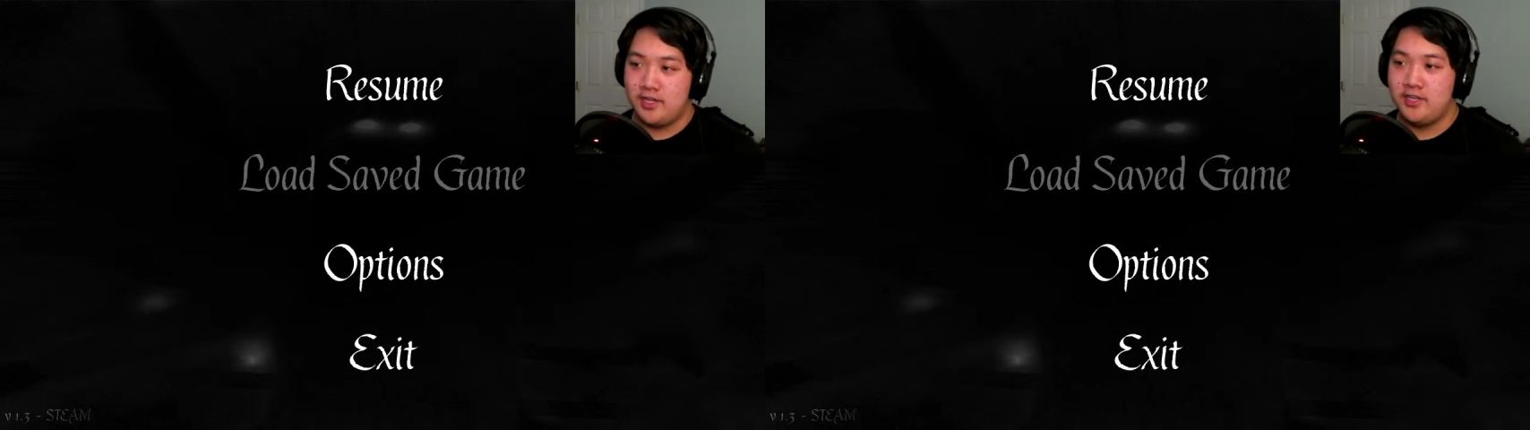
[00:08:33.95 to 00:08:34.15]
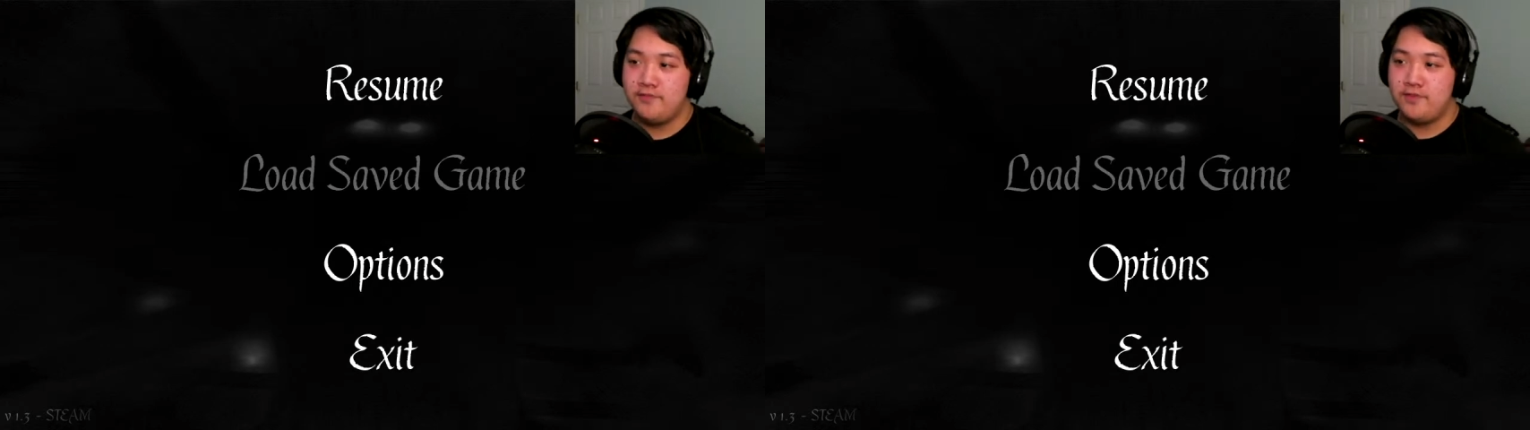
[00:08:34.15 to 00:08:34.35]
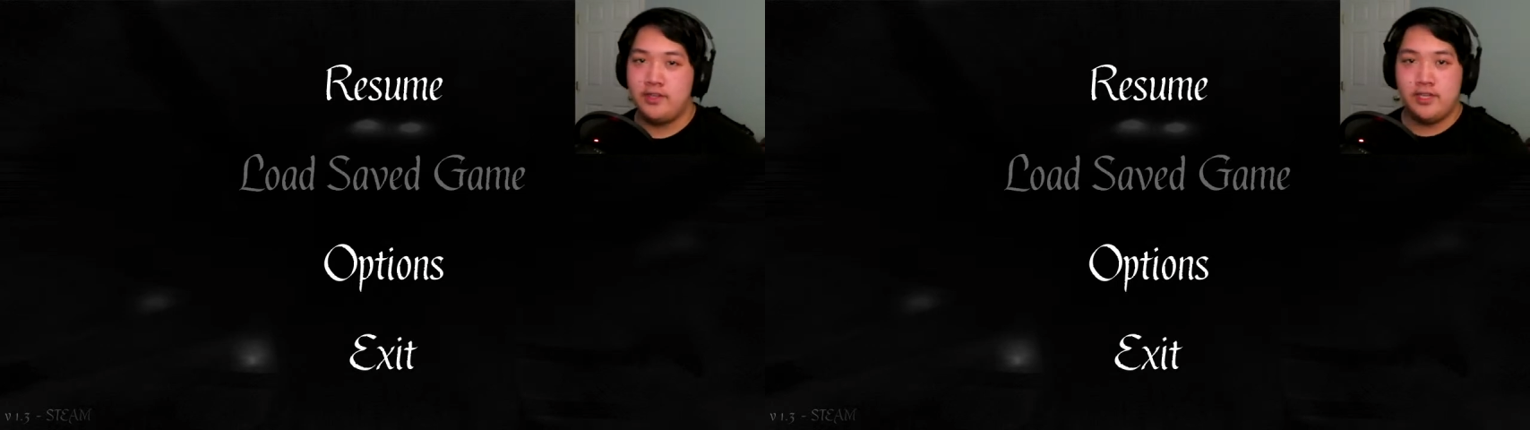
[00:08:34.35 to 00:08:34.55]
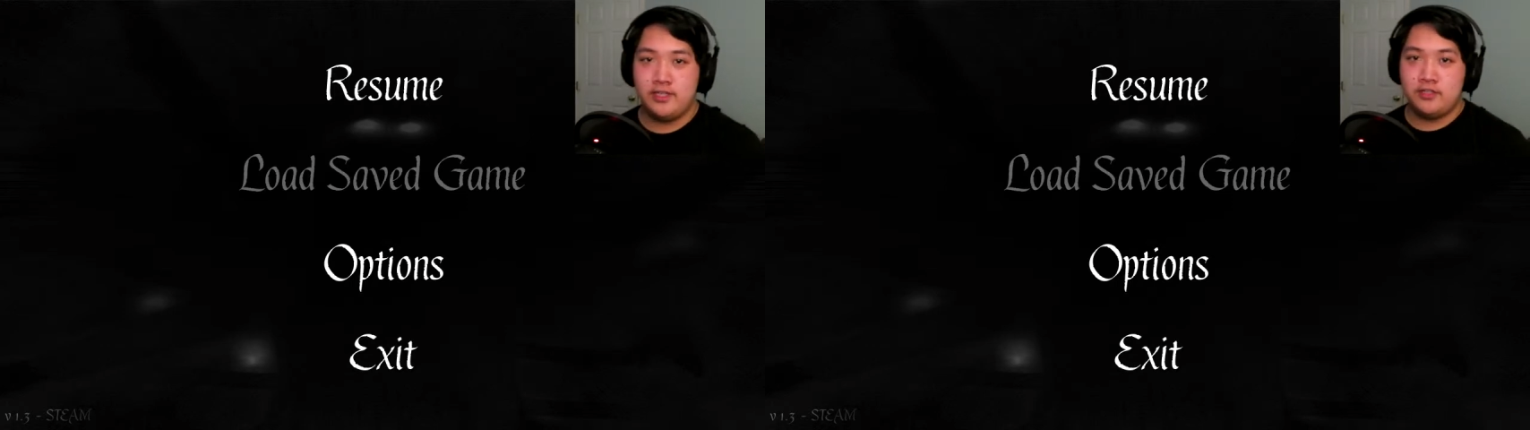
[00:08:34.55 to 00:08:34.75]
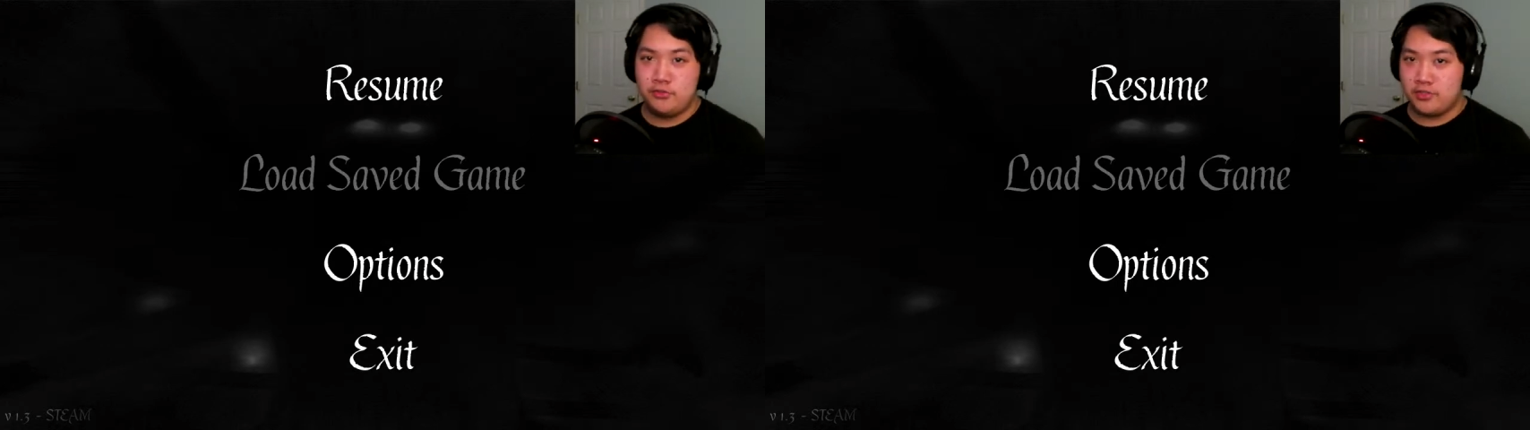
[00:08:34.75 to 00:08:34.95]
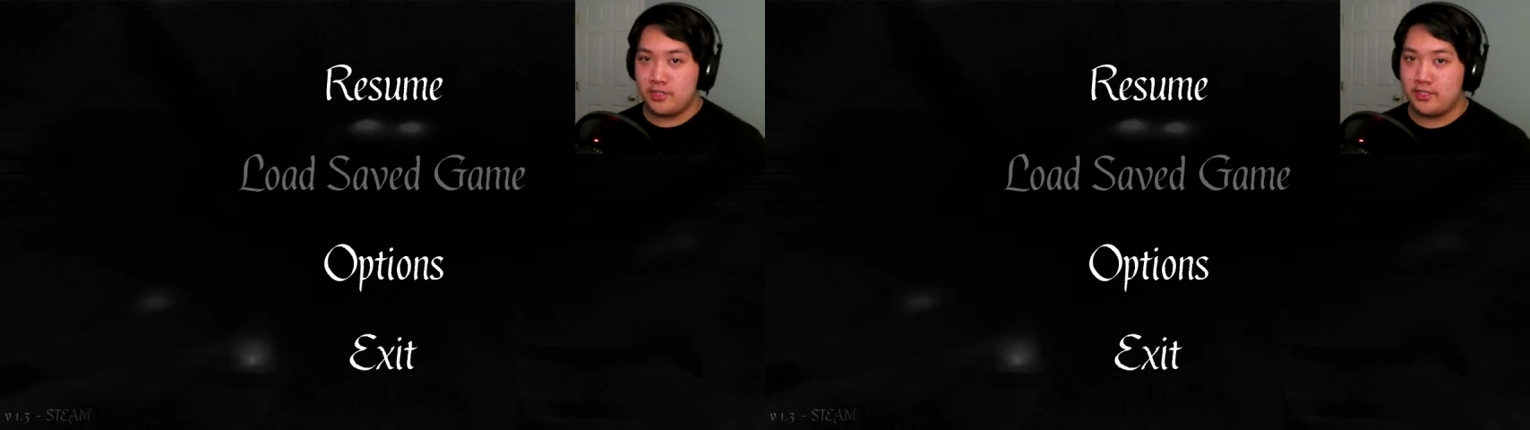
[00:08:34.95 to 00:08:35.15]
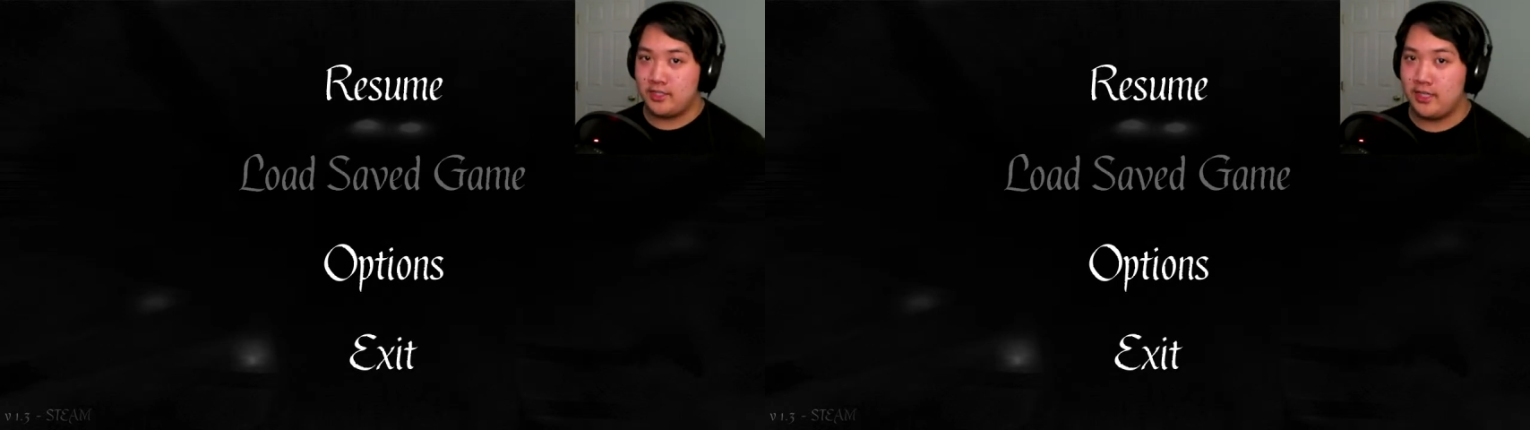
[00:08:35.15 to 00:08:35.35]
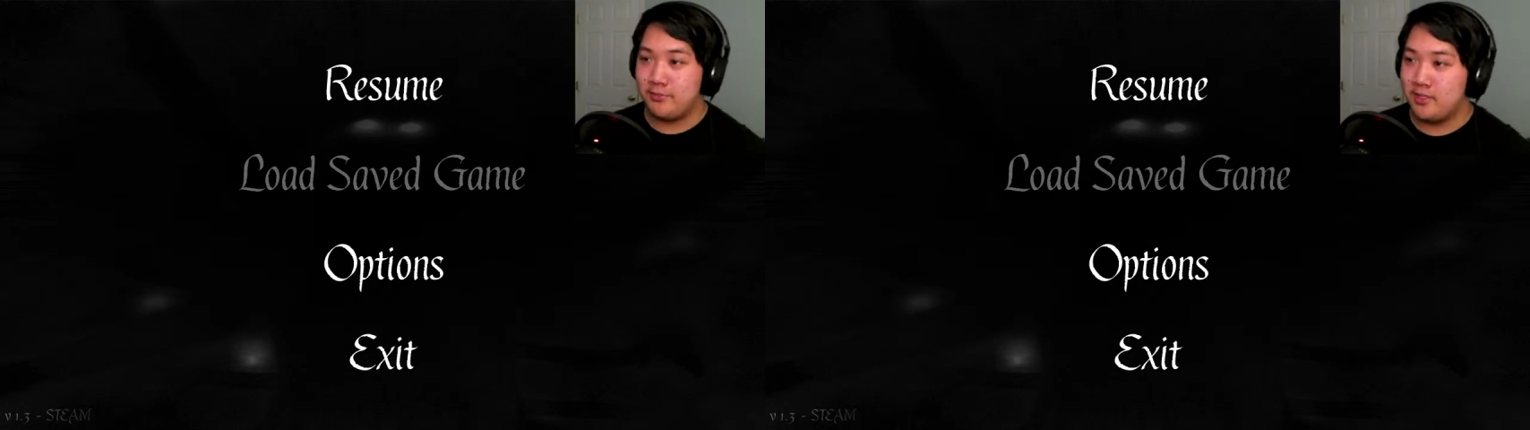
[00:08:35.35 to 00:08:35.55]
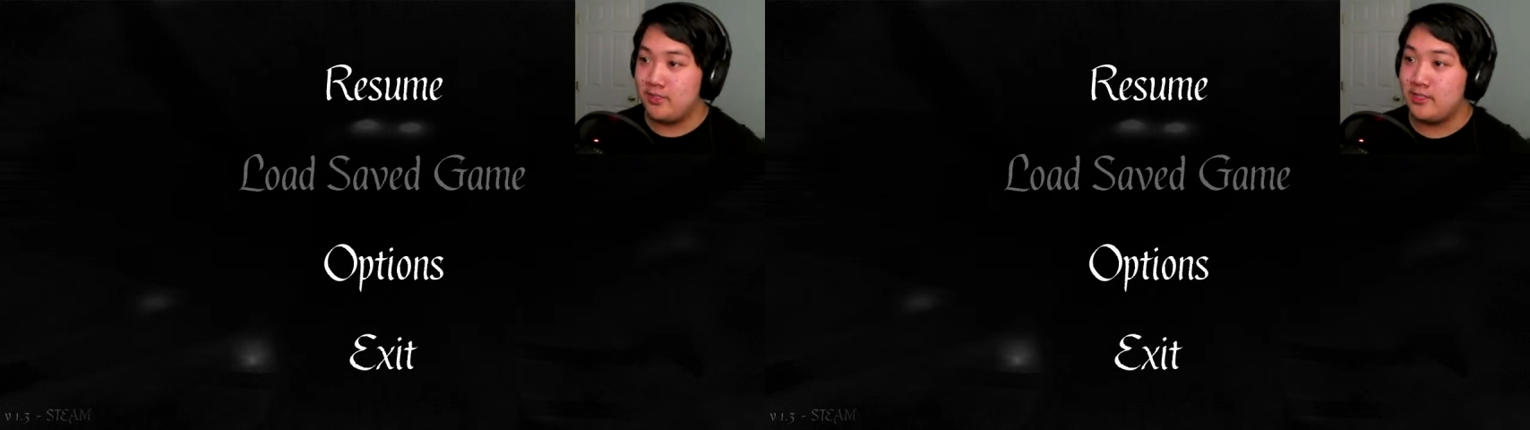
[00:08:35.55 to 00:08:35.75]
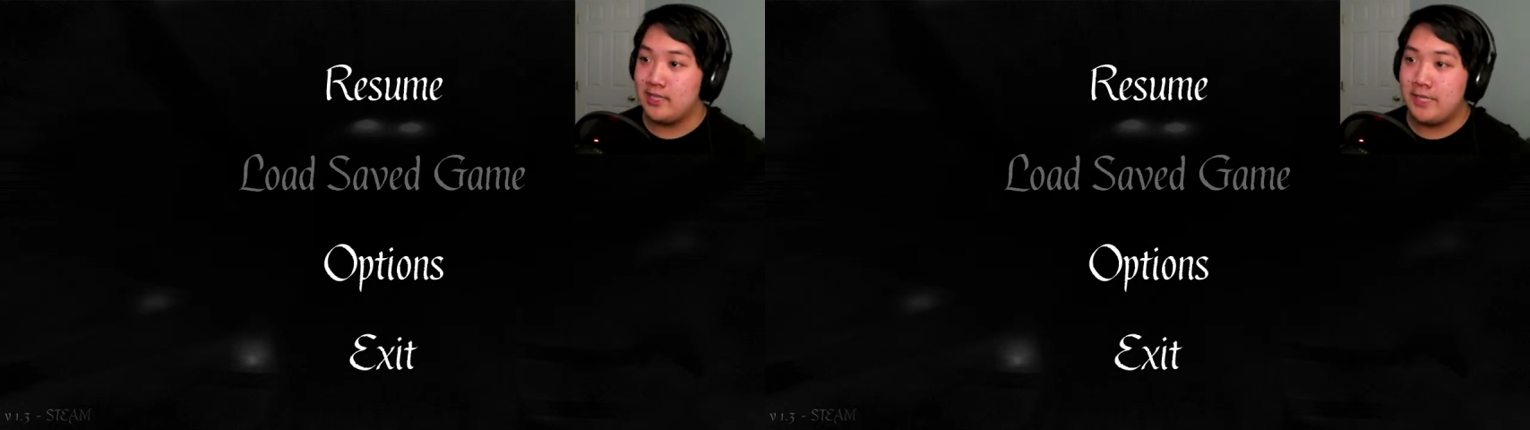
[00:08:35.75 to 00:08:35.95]
And if you did, do something to the like
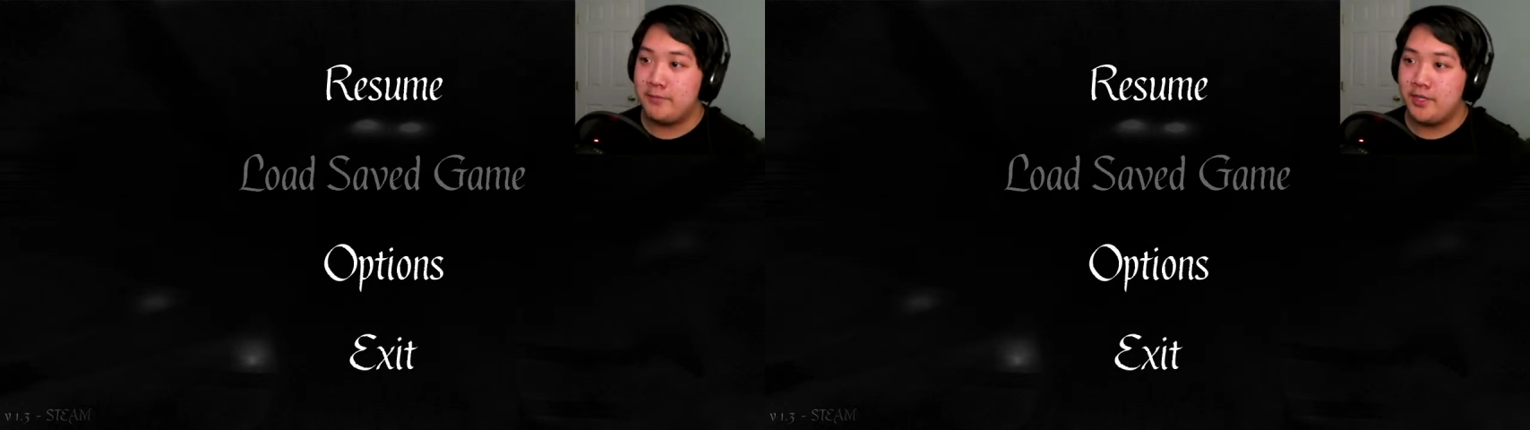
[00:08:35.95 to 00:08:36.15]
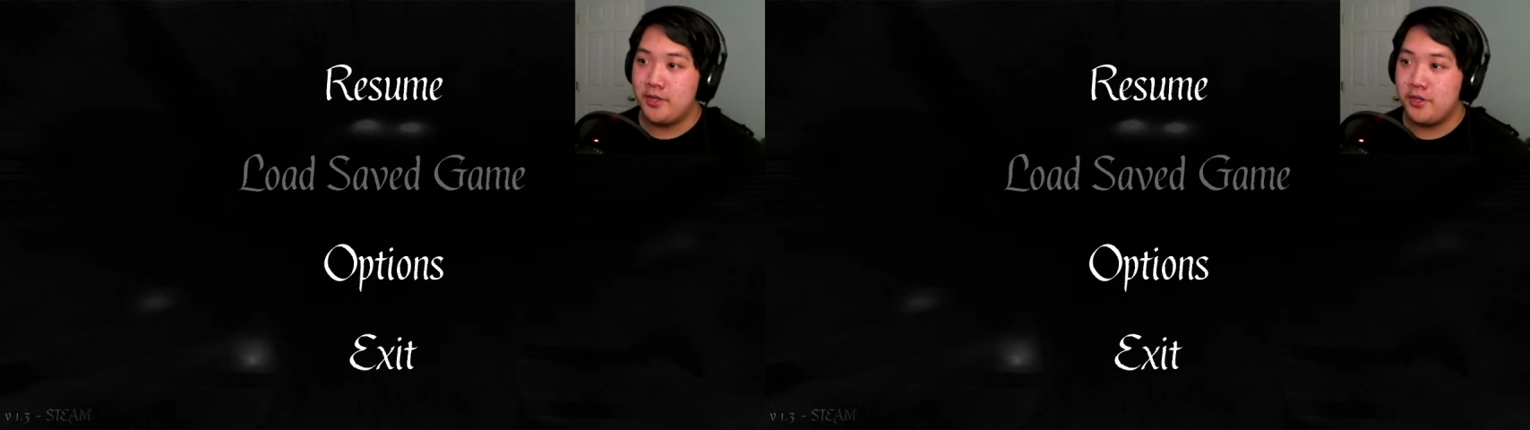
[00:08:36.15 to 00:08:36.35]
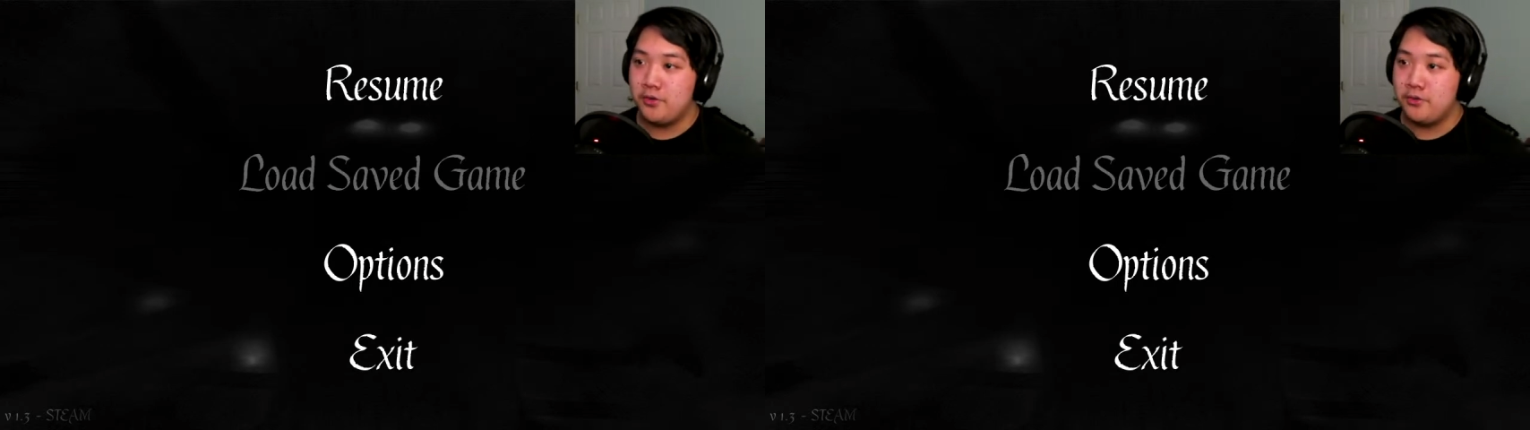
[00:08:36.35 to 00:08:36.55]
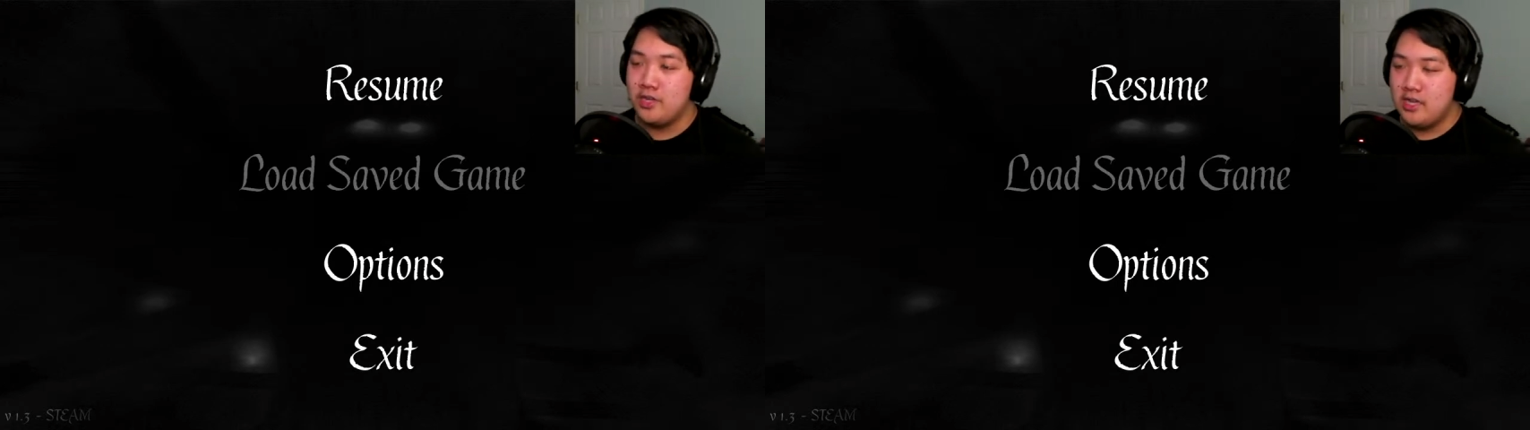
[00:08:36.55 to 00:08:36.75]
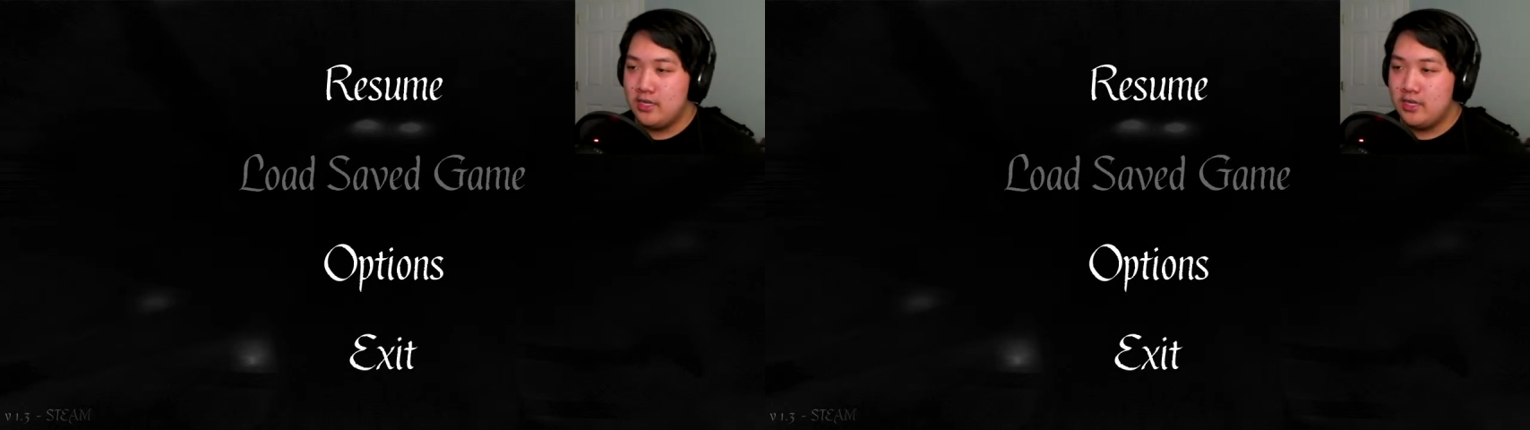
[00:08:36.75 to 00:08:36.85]
button to let me know.